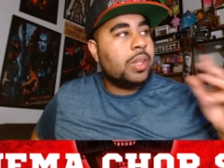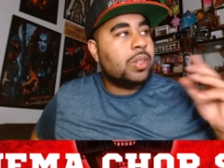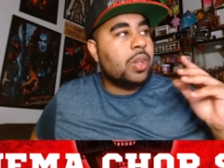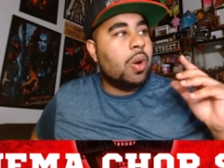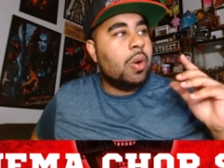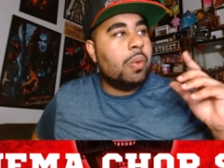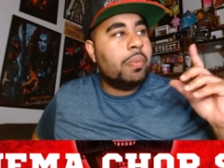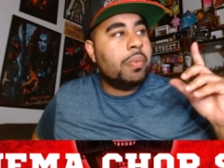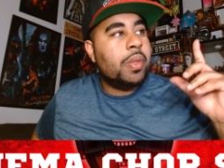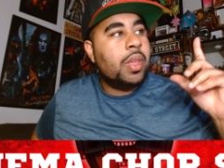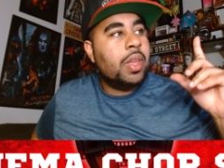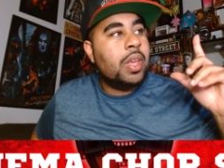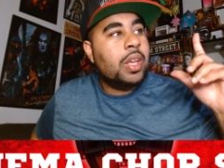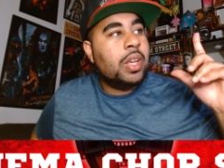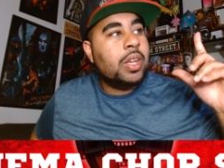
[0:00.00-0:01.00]
So
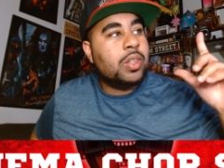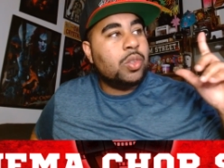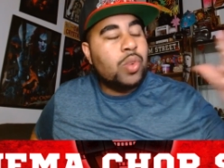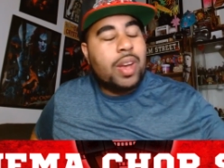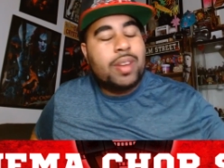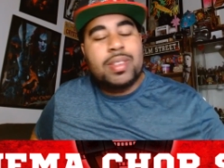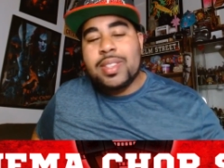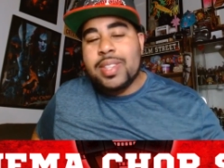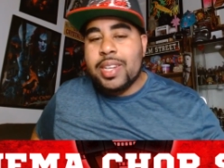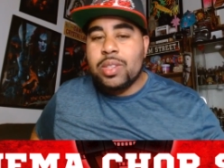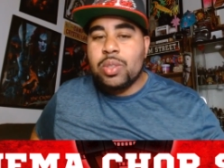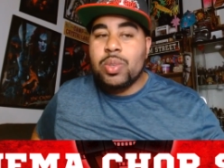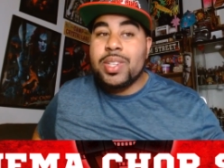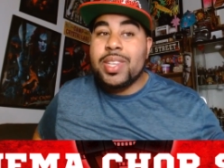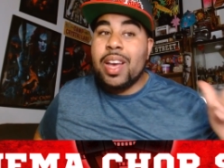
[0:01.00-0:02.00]
you have to take
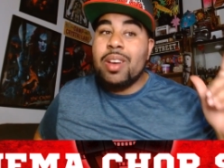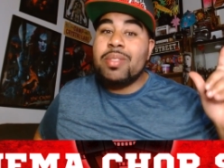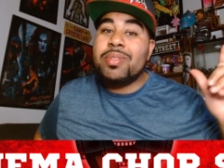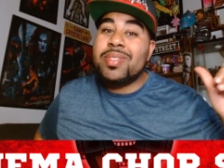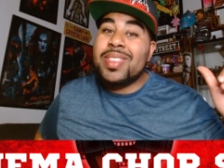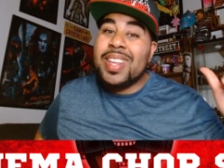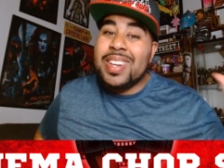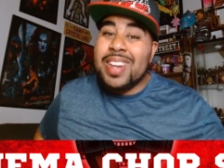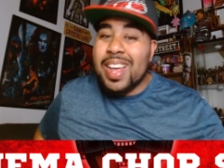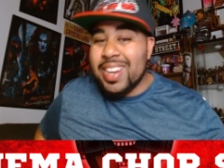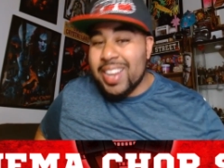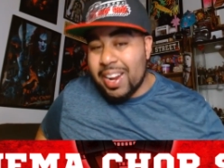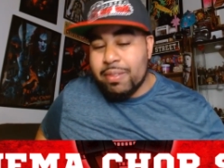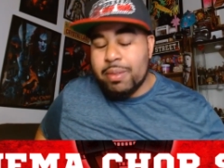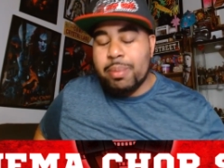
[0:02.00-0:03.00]
into account that
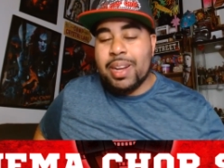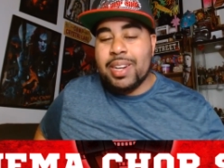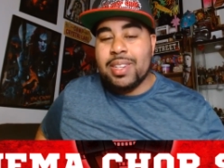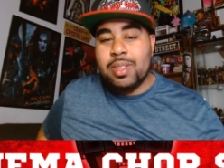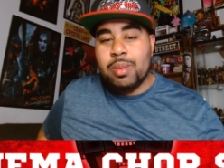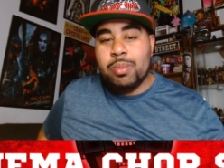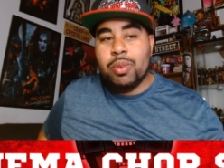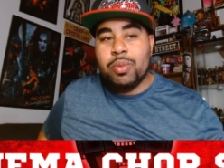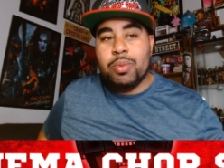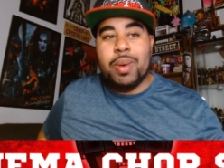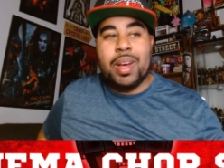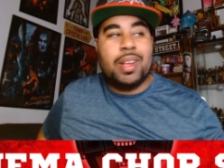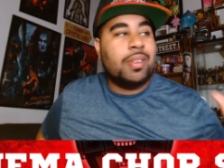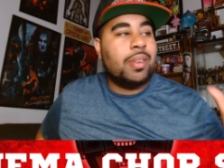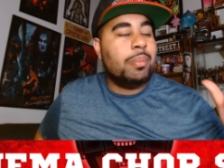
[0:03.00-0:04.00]
not everybody is a movie
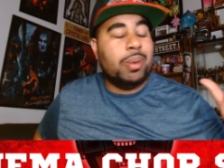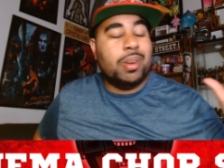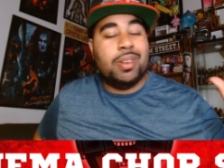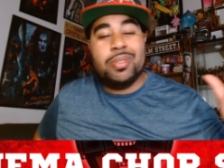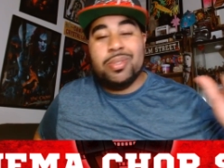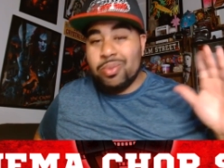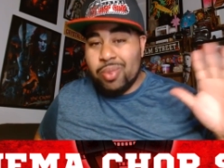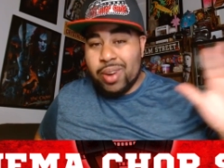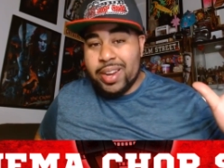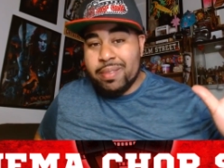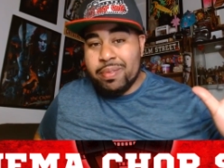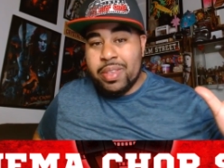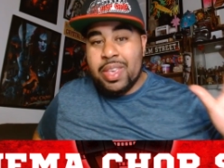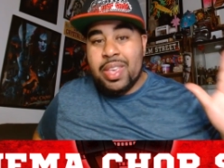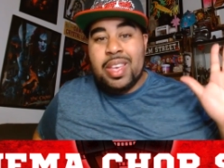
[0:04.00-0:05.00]
buff, right?
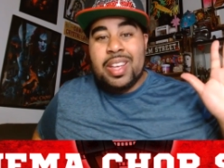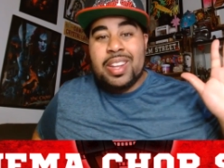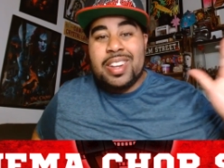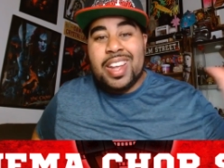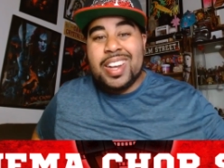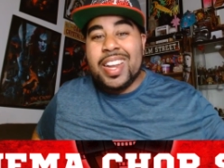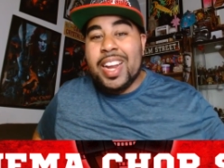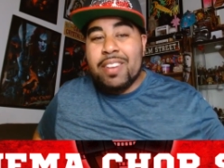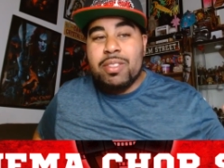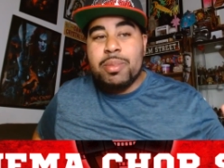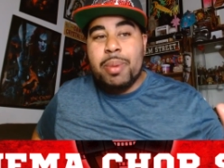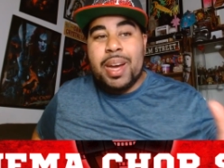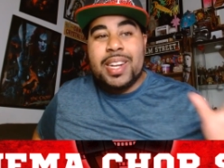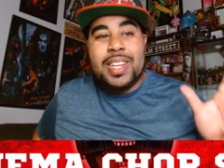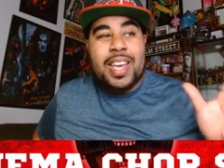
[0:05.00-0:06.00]
Not
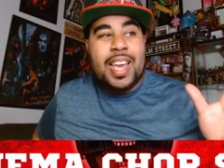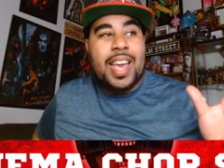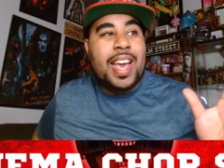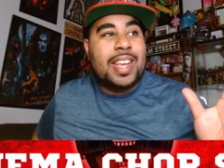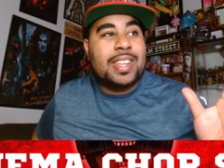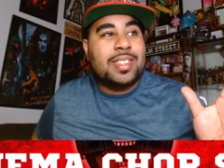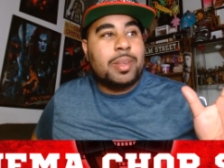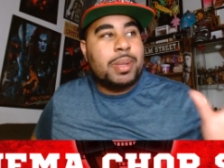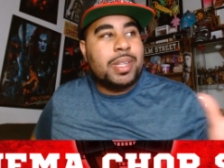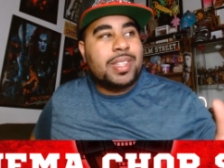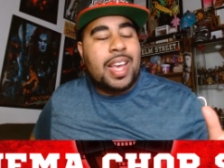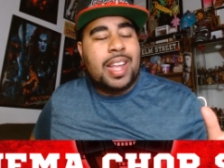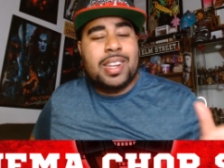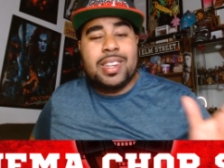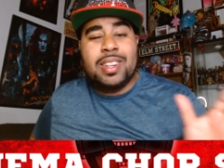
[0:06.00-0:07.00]
everybody has the
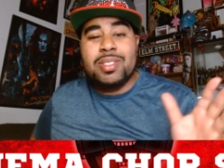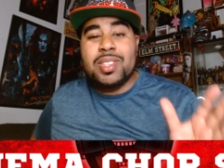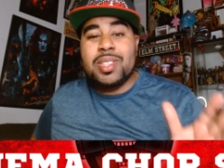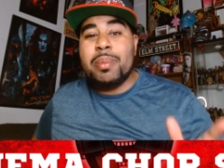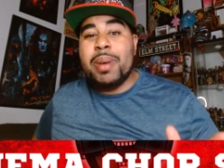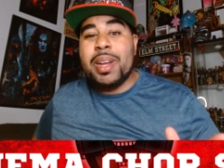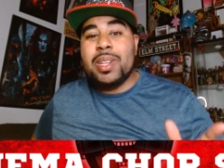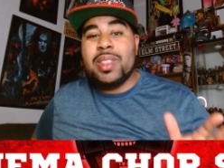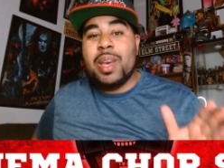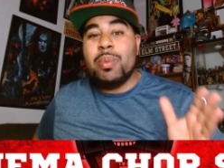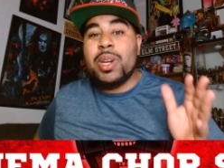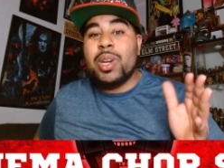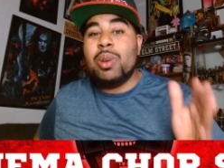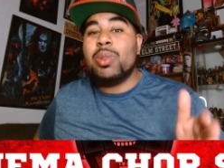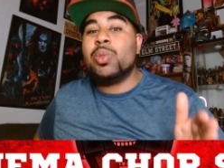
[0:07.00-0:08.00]
mentality of somebody that
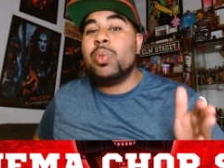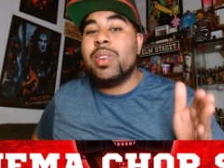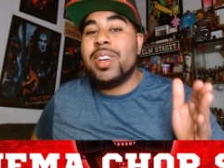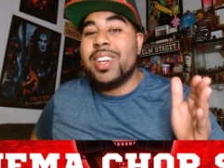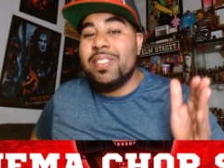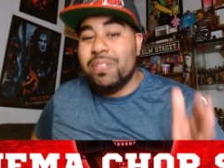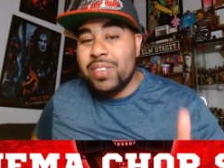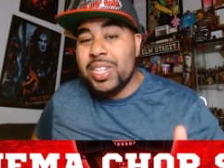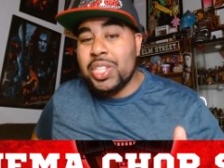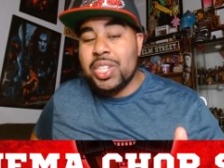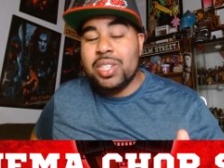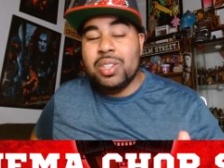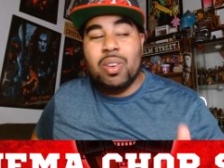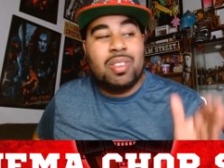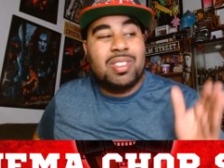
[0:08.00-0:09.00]
would go to a
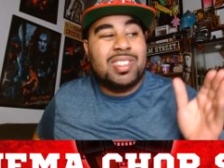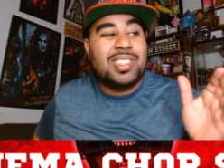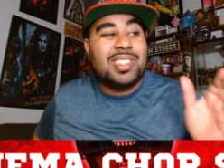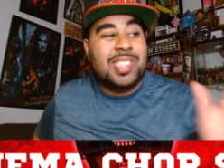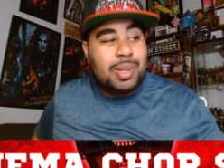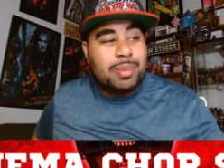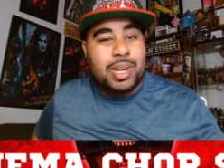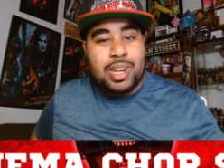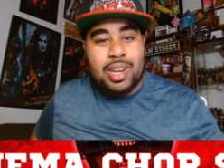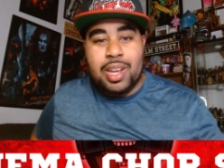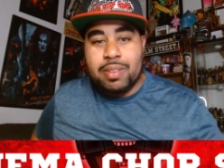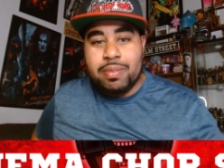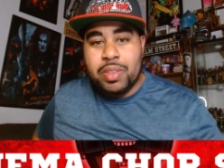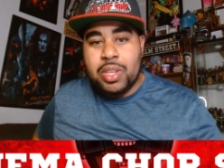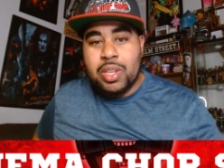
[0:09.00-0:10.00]
convention called
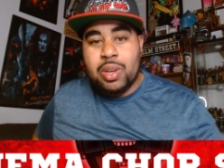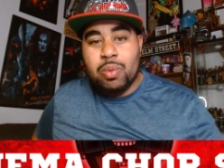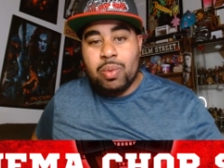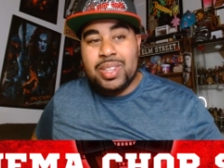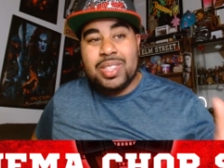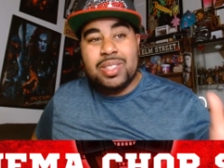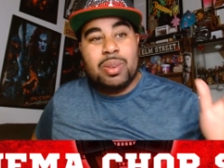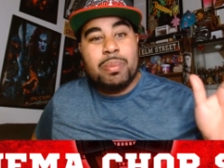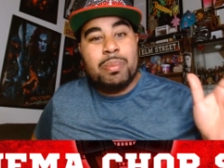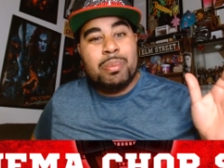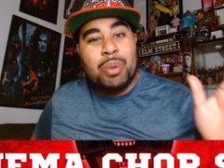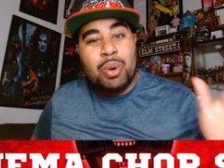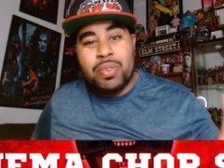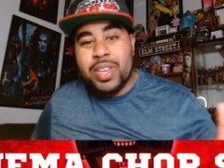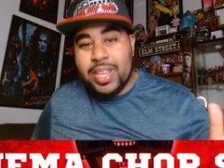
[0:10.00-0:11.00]
CinemaCon, right? These are
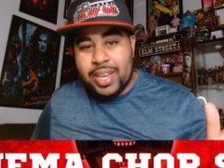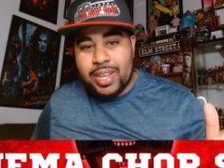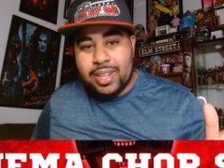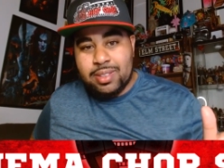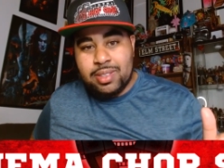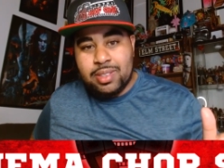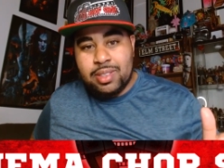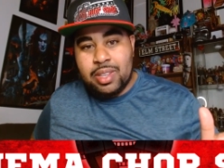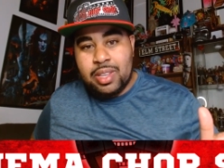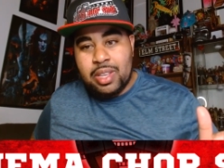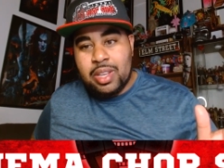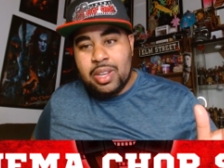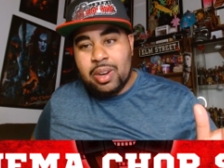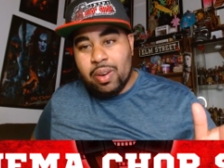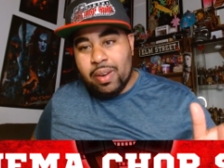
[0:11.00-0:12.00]
movie heads,
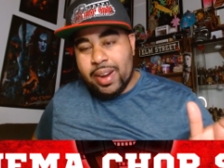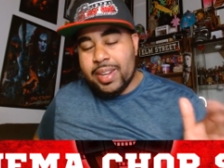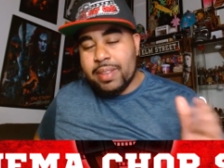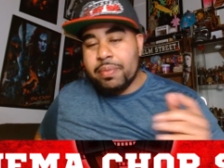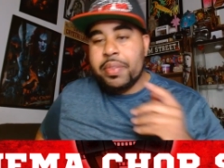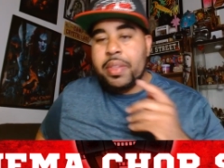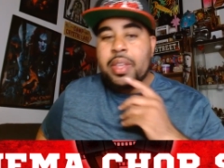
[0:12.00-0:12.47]
right?